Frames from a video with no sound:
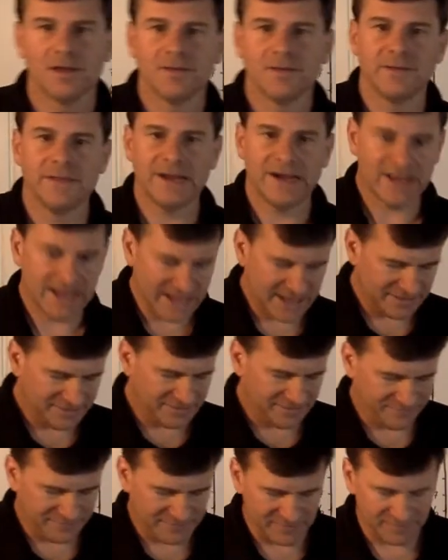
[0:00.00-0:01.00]
Then I add
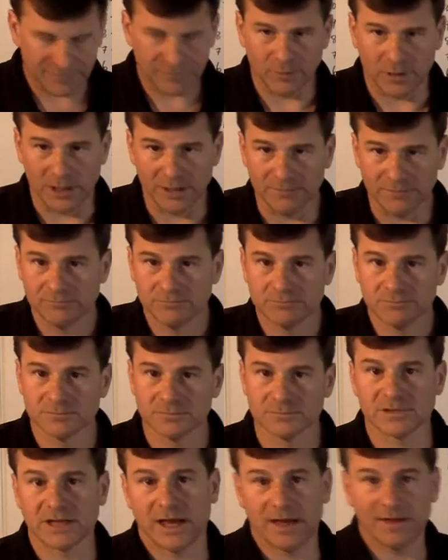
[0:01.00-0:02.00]
the fifth one,
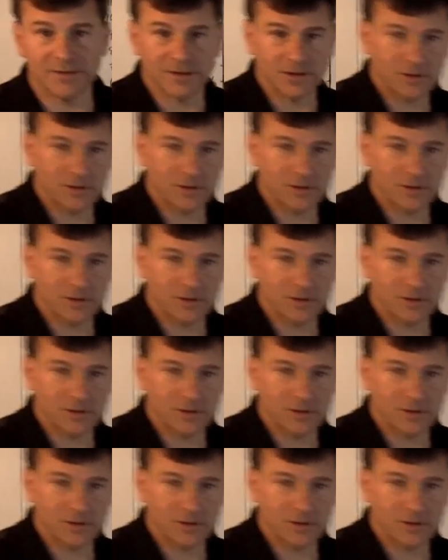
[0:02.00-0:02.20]
okay, the